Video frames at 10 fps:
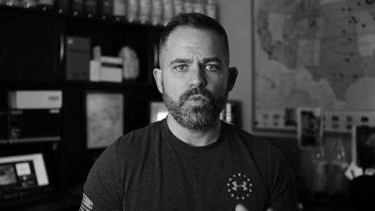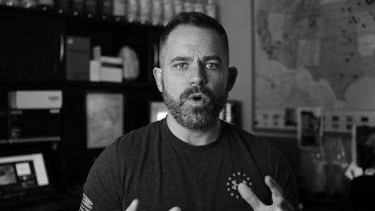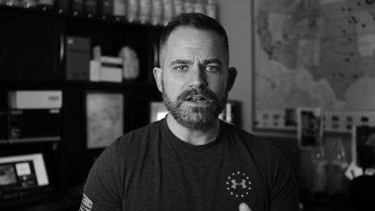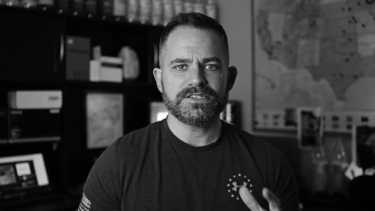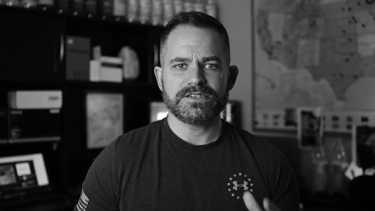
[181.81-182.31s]

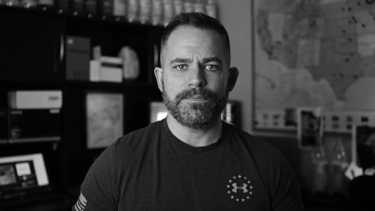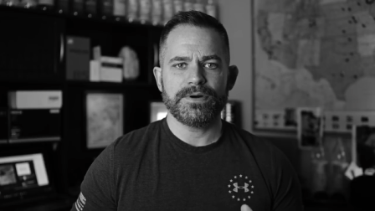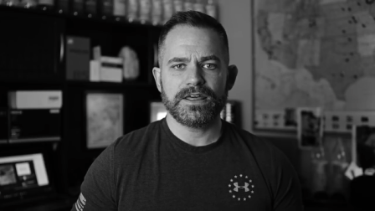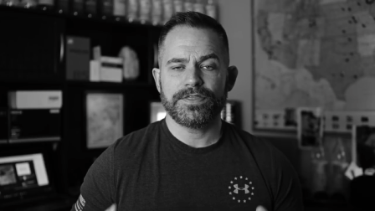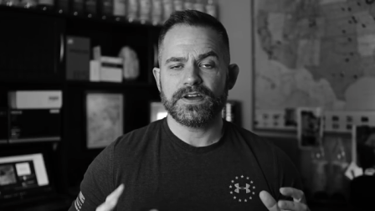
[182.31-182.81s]
what
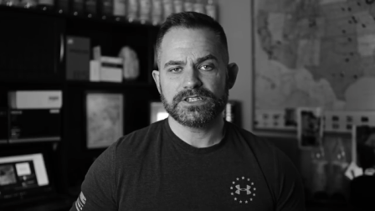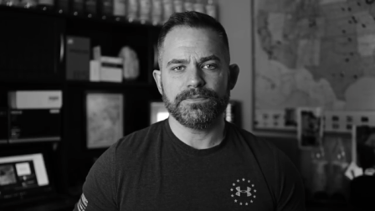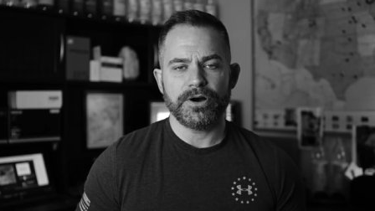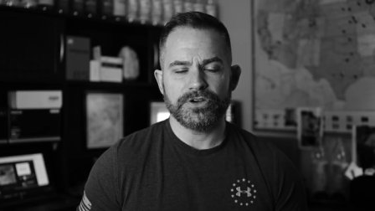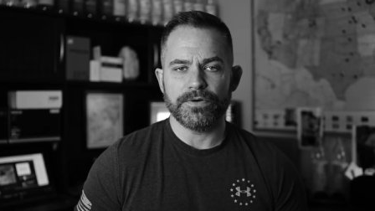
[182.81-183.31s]
somebody thinks
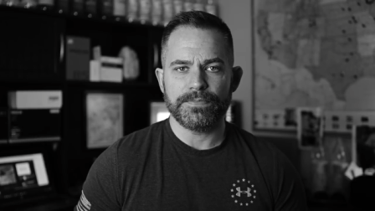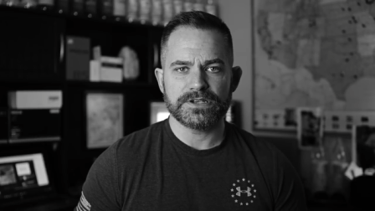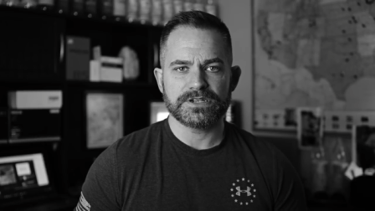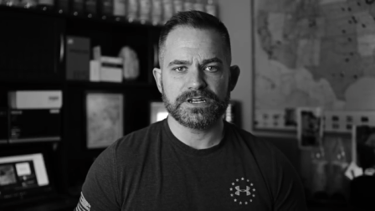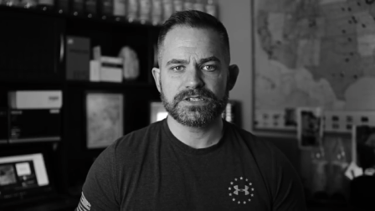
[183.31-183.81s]
about your
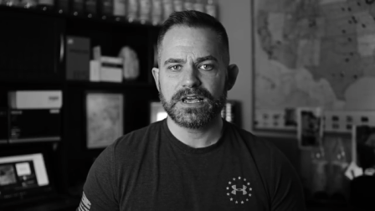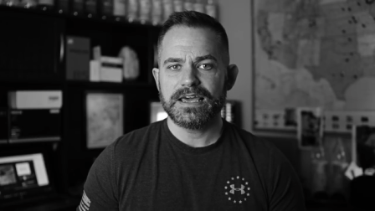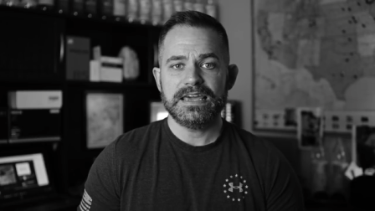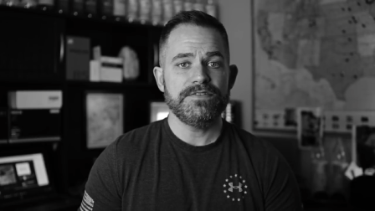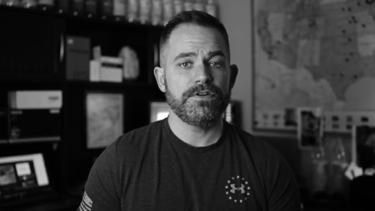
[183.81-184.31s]
business
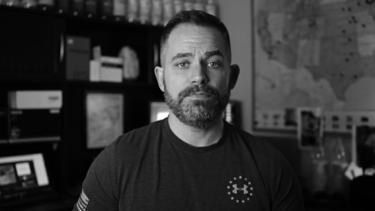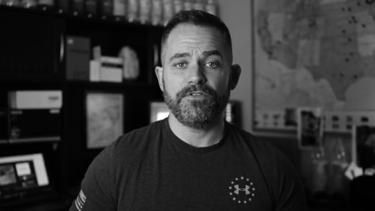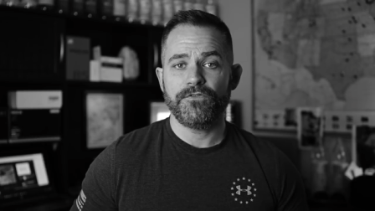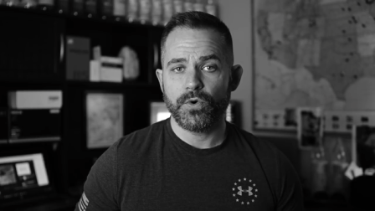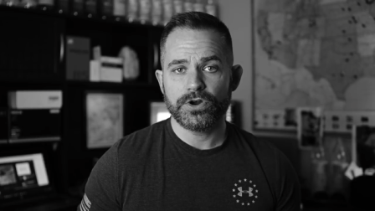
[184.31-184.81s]
even
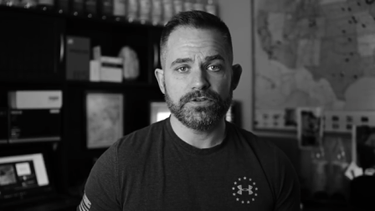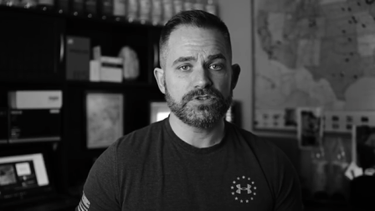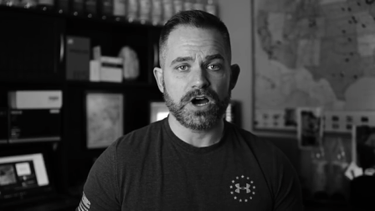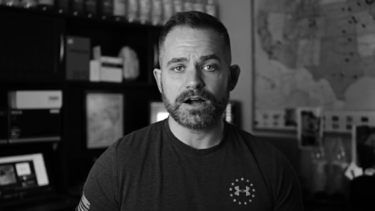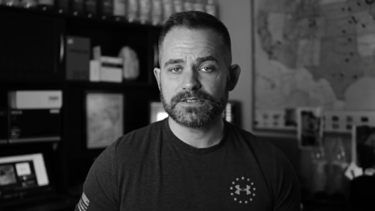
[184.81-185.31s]
before you
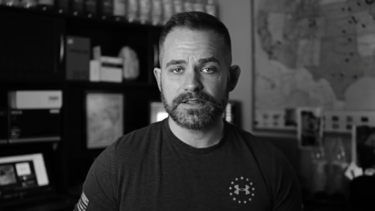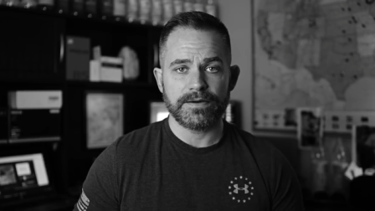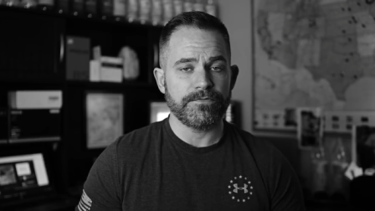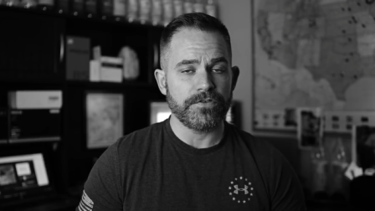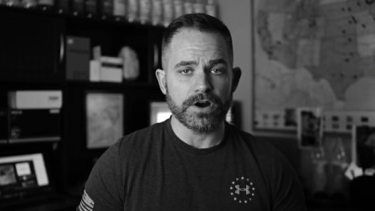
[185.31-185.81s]
talk to
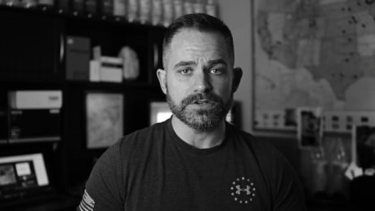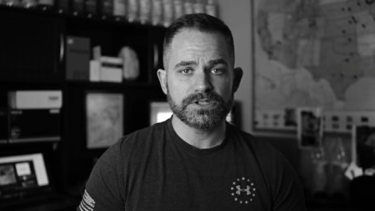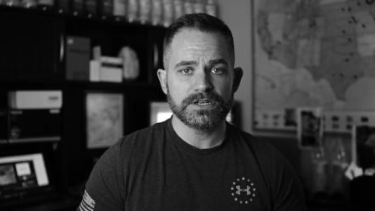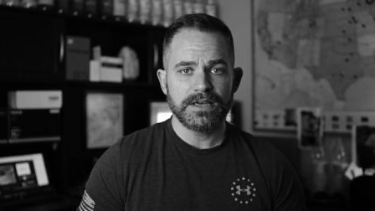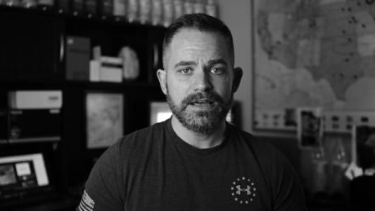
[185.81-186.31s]
them
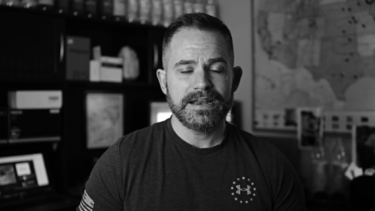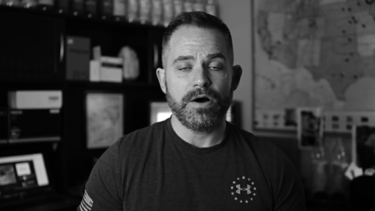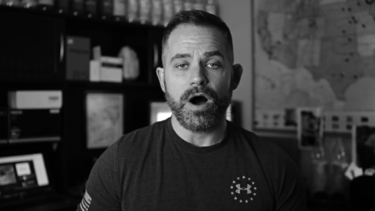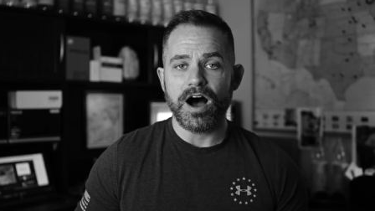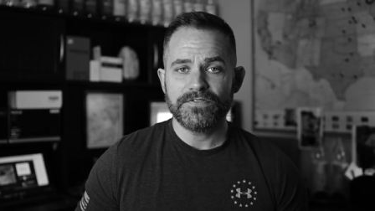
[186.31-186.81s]
first.
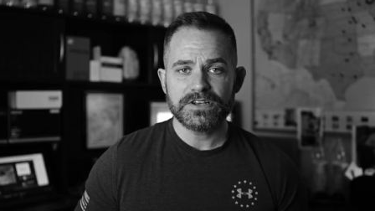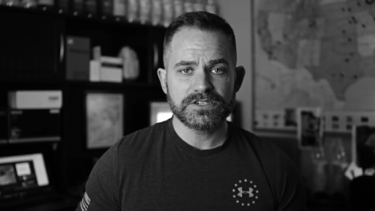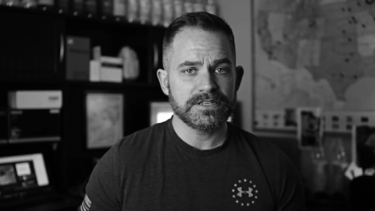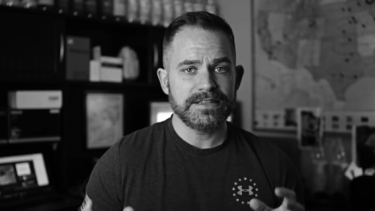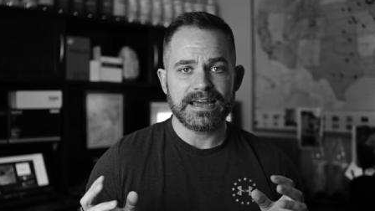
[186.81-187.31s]
Now,
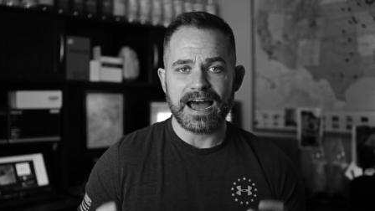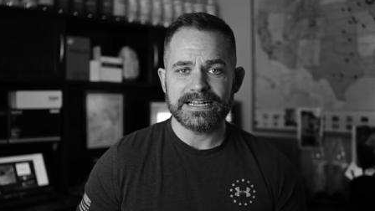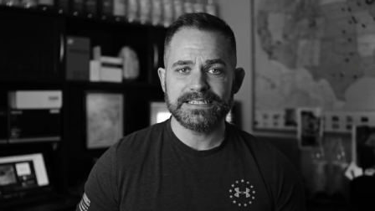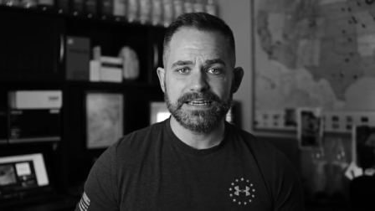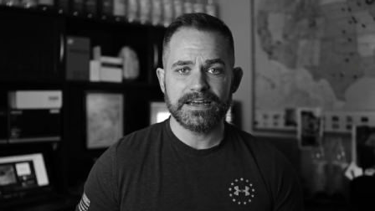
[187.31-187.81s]
obviously, the
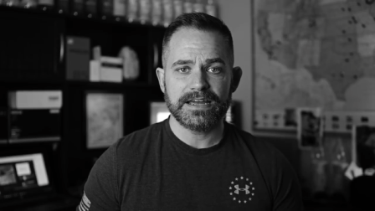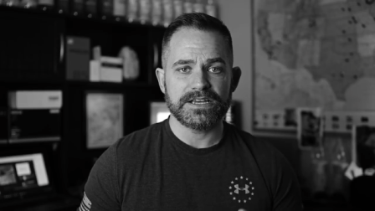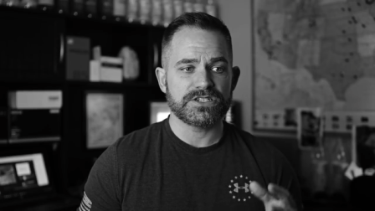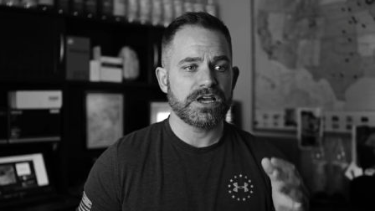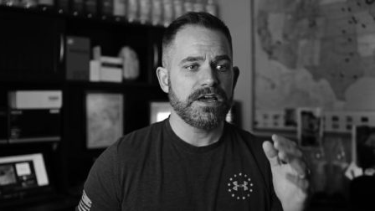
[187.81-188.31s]
idea
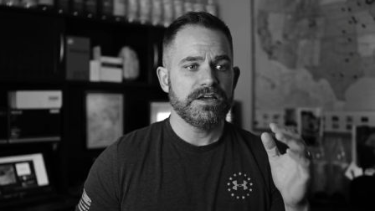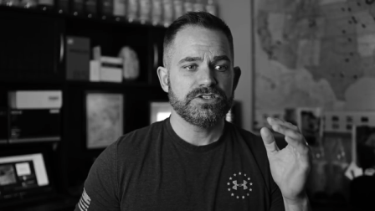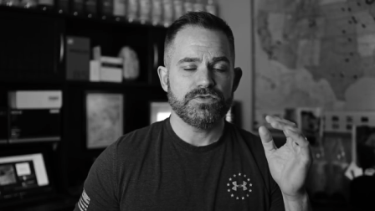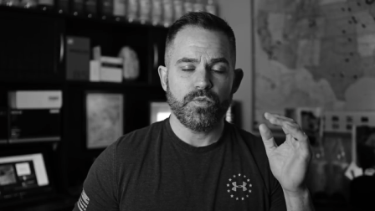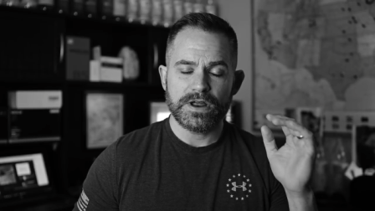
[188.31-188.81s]
is
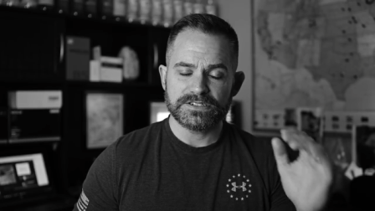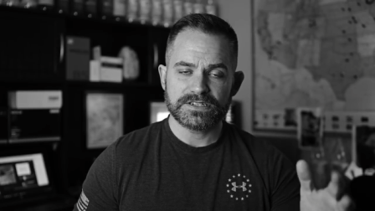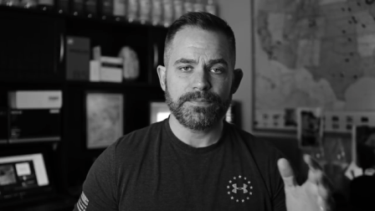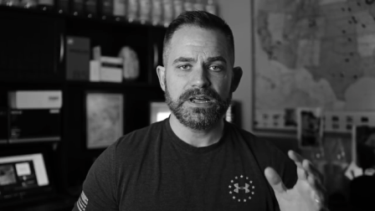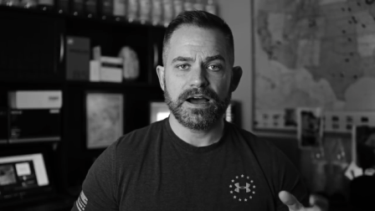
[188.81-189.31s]
when
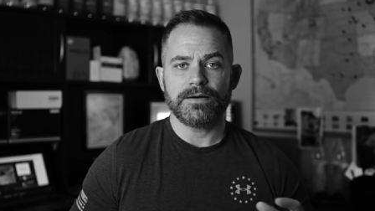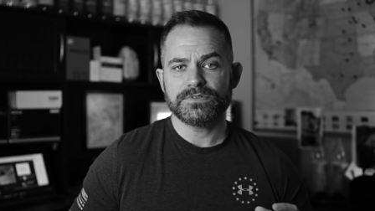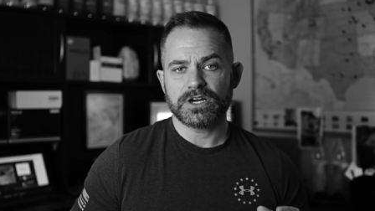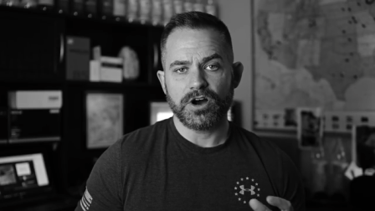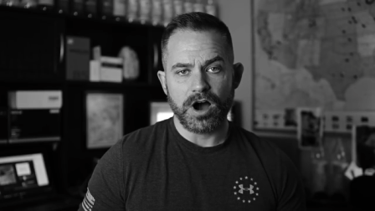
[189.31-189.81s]
somebody
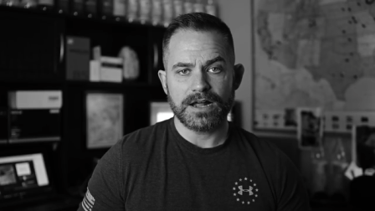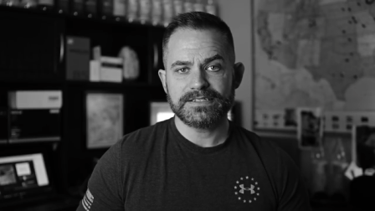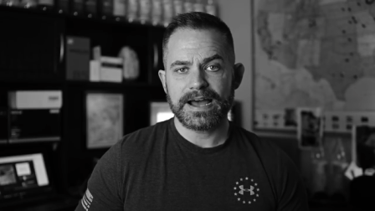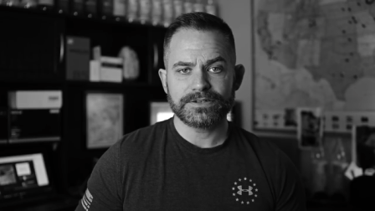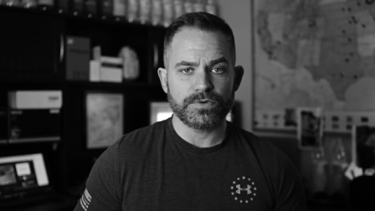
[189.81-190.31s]
comes in
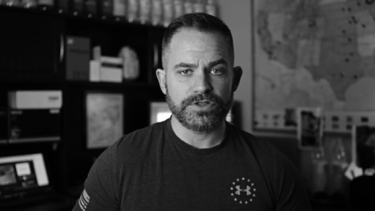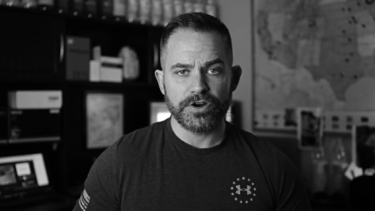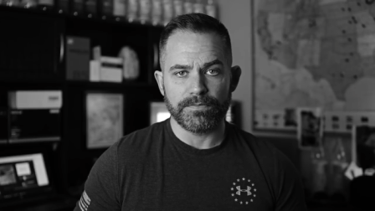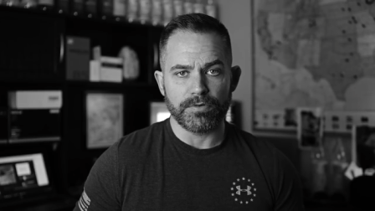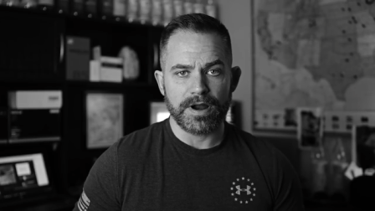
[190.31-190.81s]
contact with
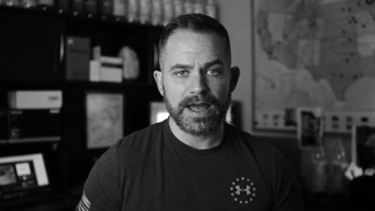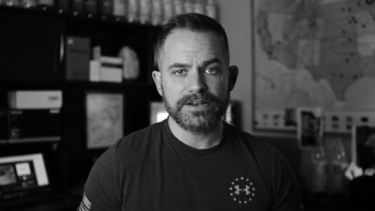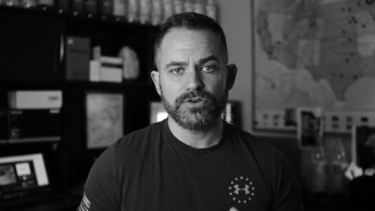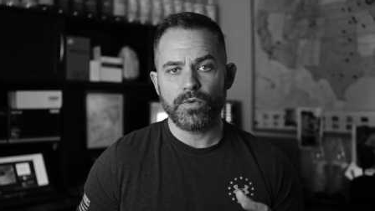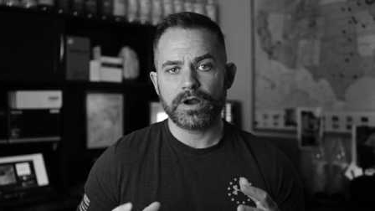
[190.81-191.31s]
your
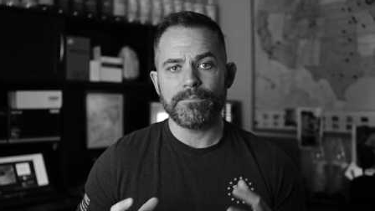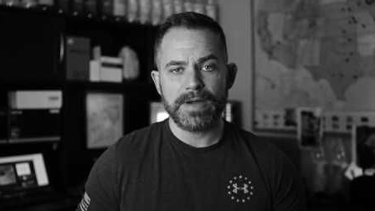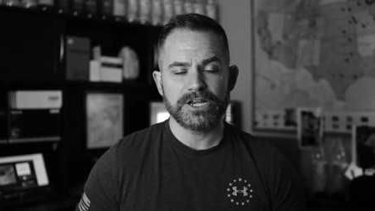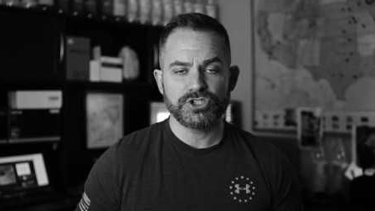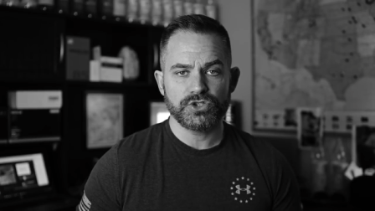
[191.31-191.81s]
brand, you want to
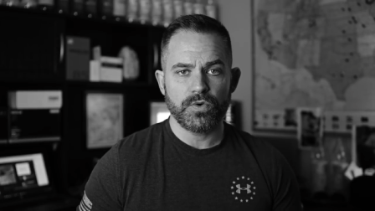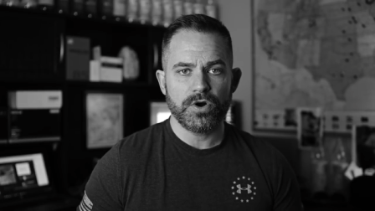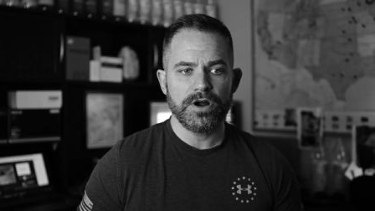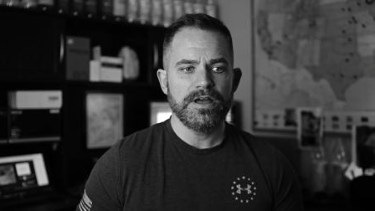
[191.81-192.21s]
make sure